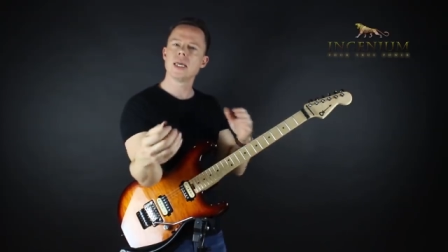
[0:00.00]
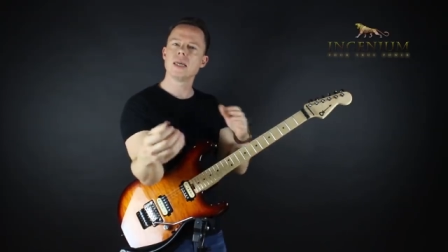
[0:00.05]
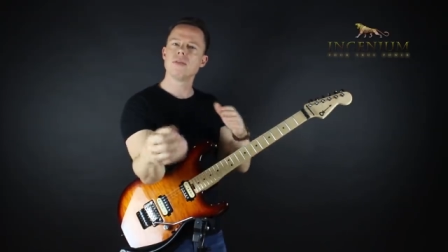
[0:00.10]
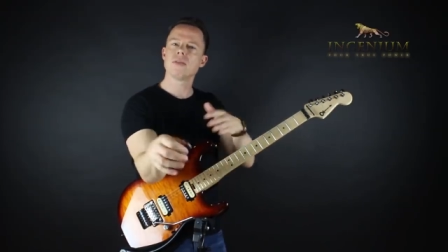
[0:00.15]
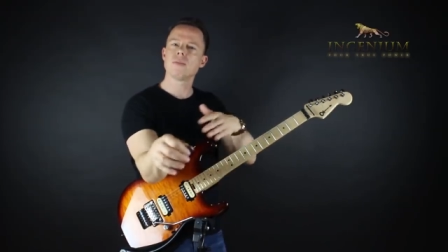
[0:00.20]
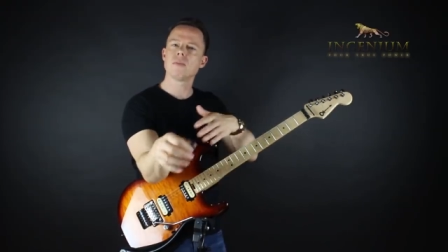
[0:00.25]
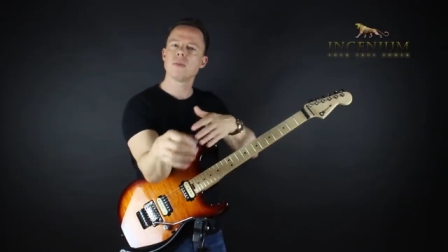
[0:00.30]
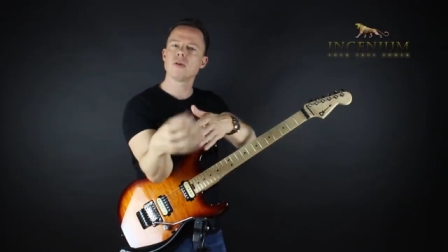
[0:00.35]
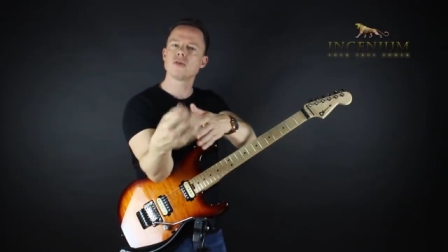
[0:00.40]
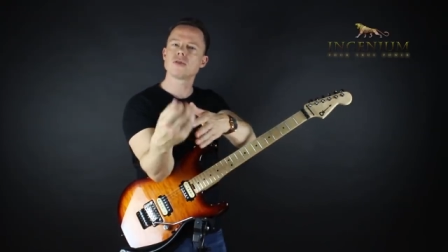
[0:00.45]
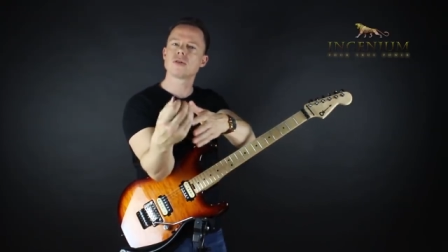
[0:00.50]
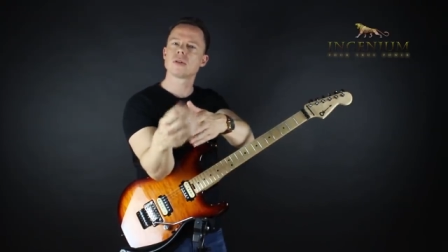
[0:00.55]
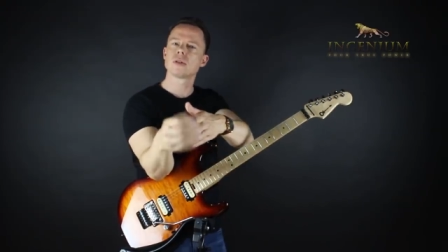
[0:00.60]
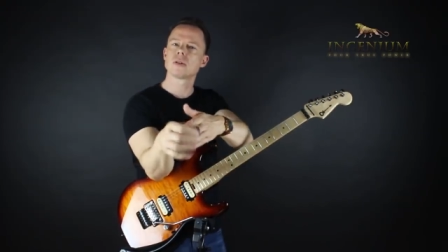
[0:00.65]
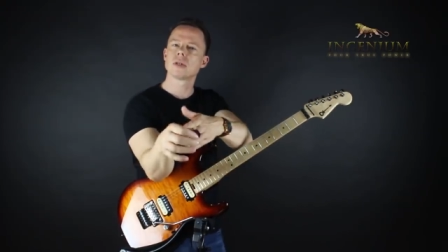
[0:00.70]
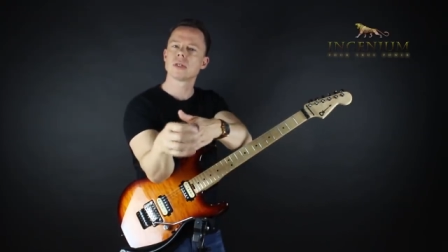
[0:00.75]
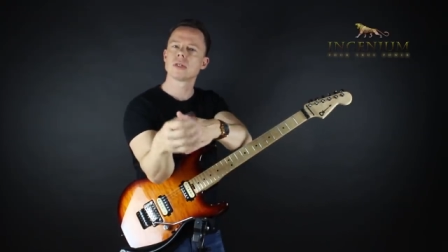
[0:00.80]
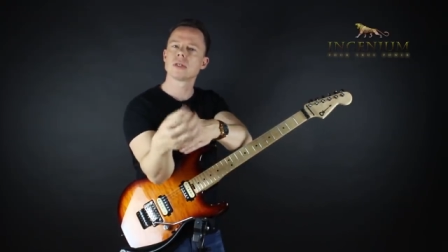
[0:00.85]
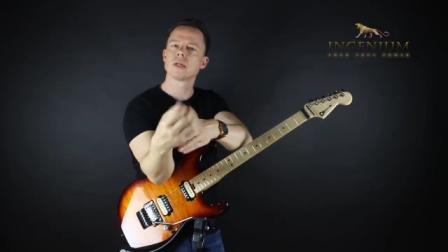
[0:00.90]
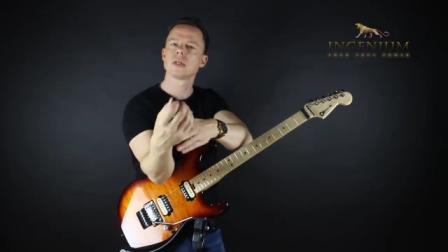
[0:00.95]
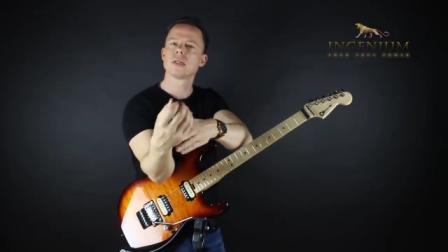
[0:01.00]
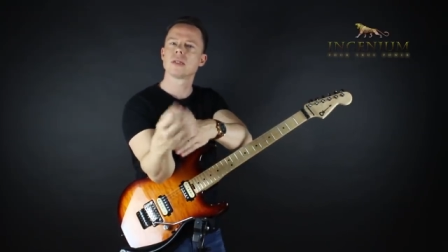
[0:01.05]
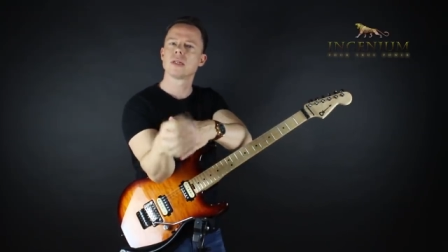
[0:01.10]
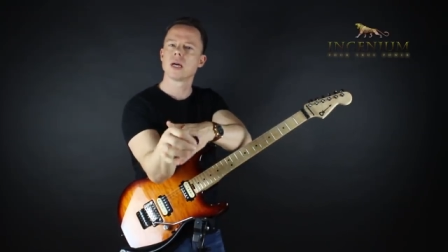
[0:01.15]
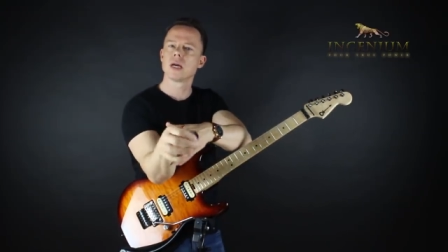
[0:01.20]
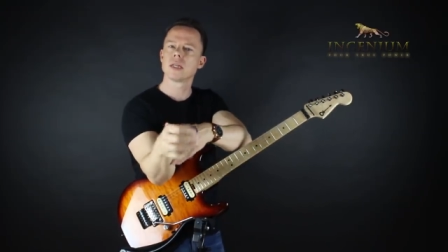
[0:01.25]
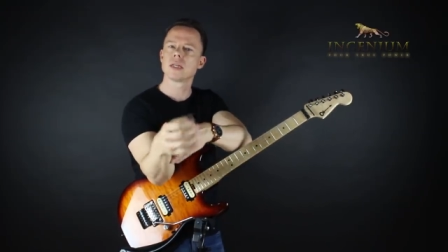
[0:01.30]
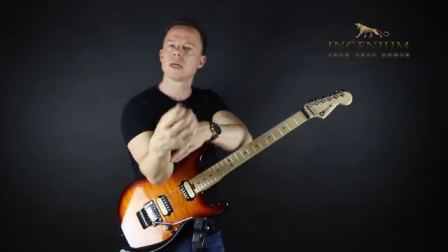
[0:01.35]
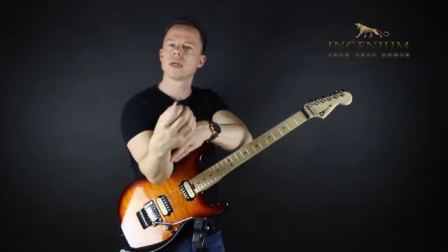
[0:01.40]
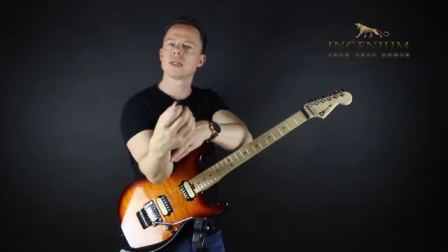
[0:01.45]
even motion, da da
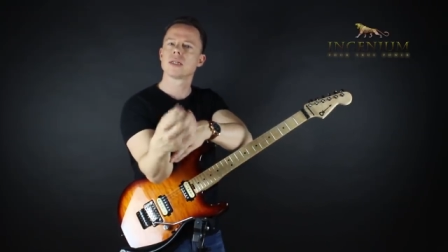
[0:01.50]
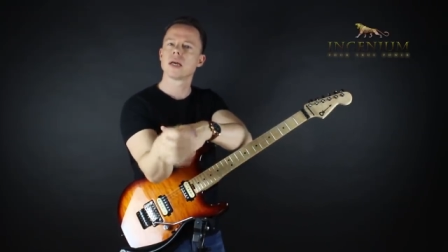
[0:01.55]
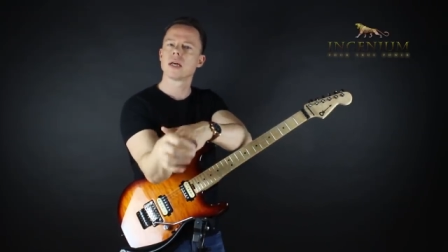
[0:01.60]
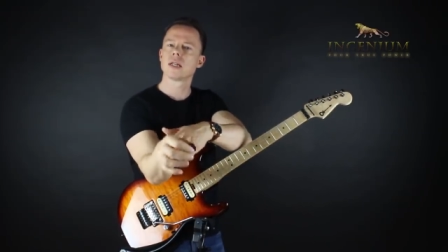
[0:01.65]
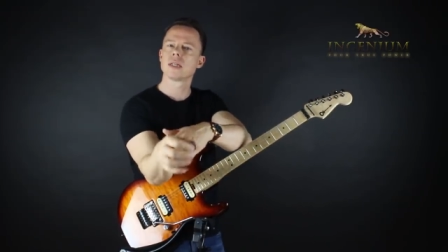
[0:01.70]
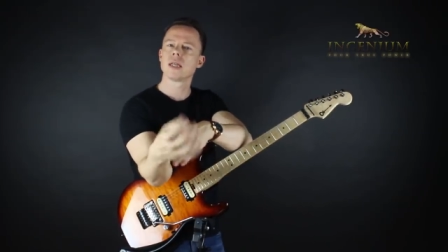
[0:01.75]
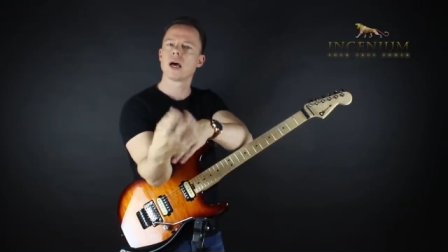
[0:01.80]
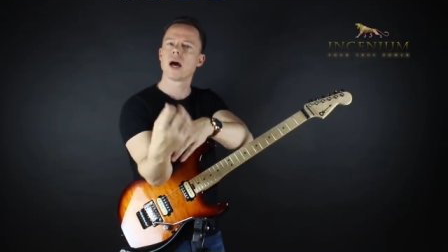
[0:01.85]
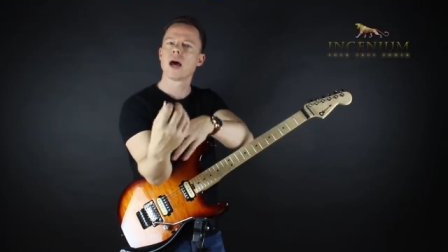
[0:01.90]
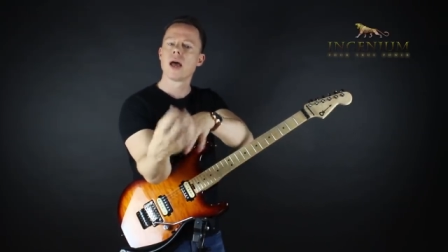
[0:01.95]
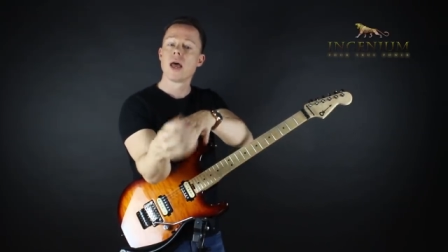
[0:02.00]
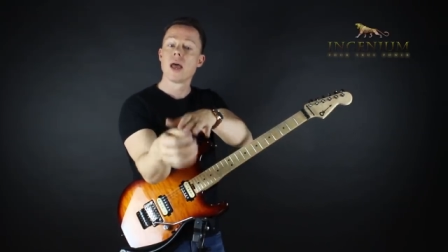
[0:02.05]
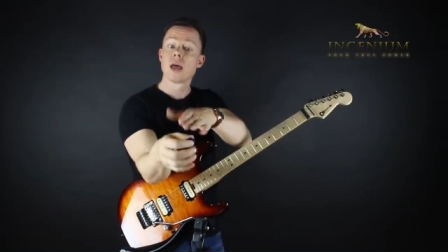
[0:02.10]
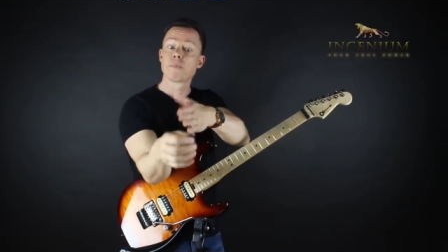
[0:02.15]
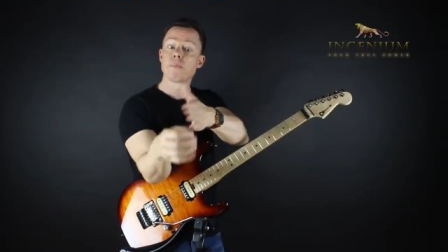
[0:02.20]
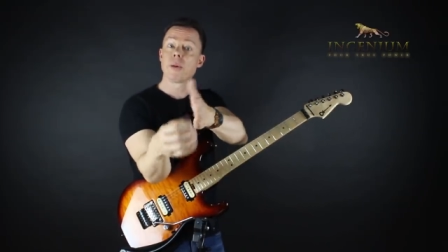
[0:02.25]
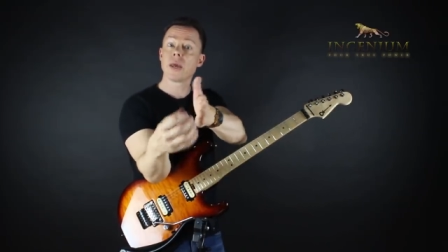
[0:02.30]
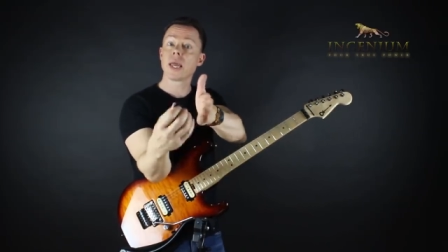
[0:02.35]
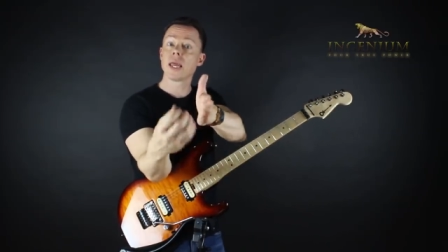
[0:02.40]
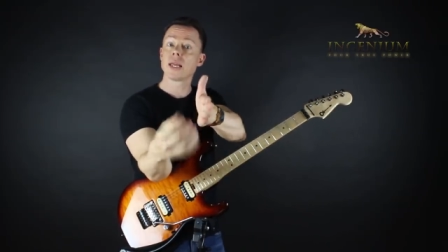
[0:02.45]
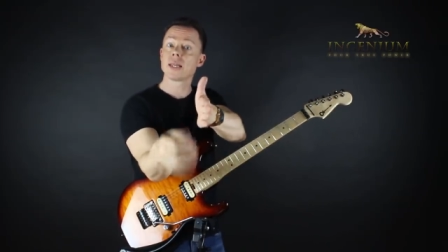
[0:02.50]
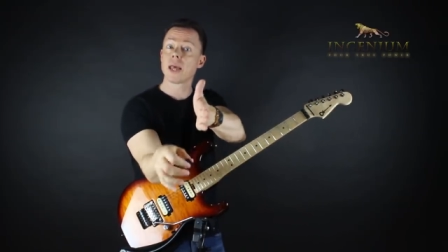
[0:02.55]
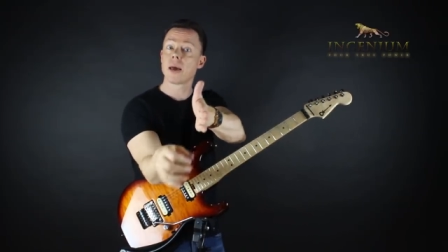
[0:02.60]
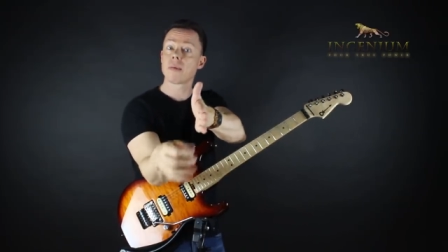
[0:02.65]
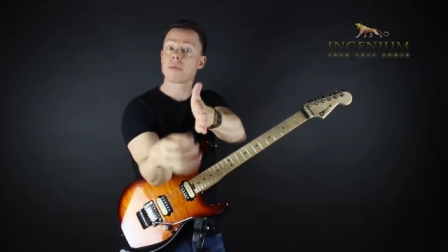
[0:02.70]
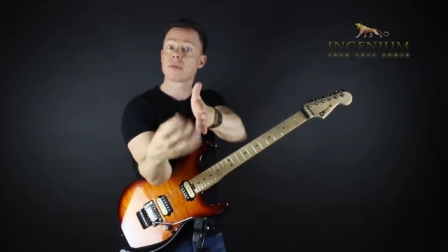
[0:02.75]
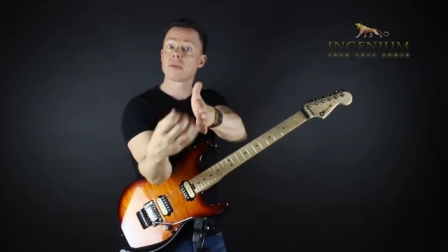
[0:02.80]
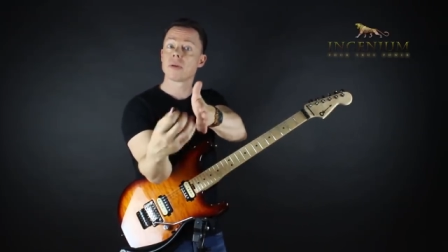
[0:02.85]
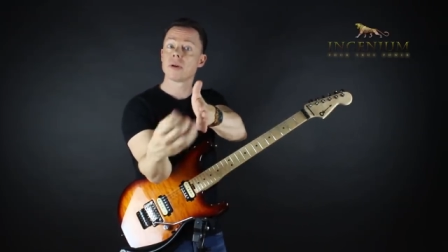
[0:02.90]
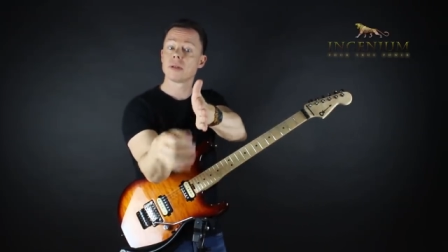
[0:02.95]
da da da da, picking
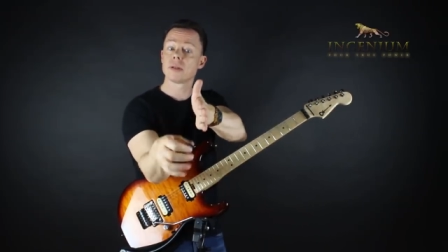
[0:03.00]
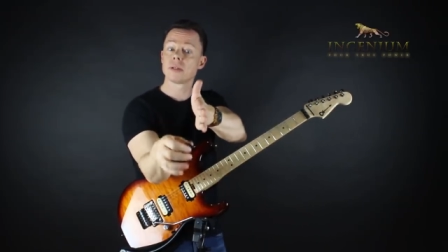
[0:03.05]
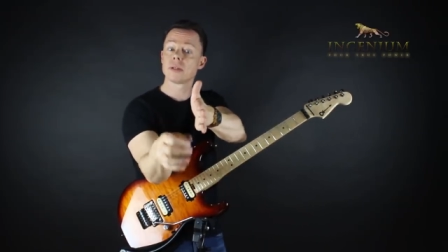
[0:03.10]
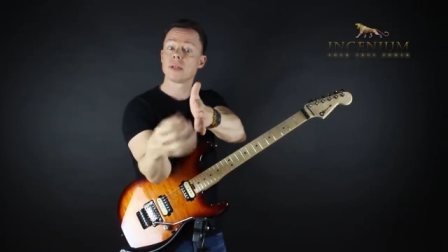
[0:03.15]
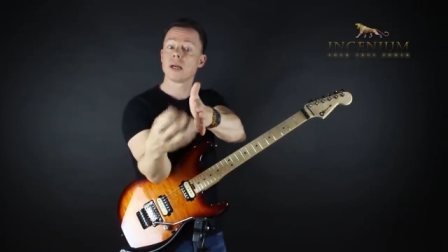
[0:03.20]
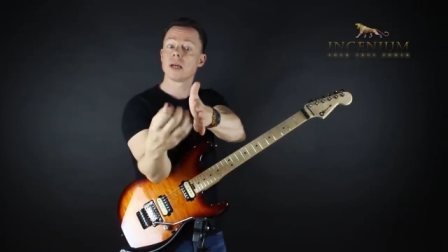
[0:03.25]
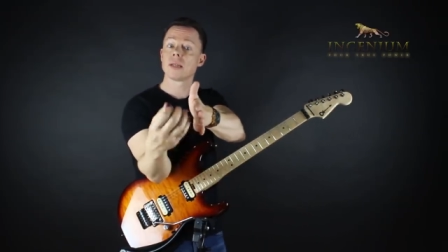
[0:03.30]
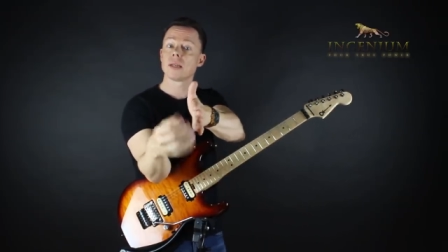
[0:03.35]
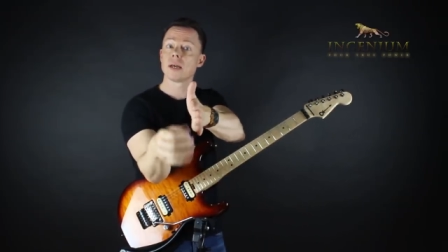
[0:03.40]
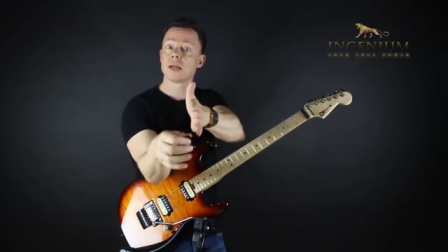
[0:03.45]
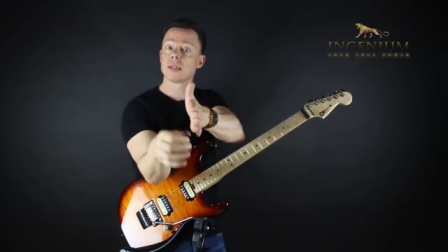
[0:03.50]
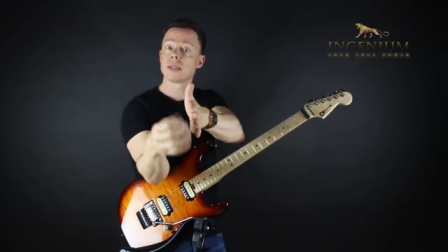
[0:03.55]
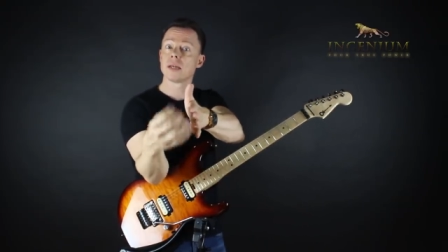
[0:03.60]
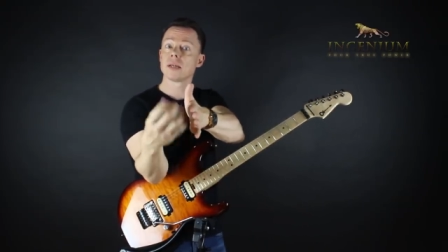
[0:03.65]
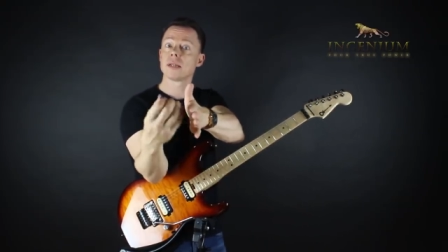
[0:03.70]
depth, da da da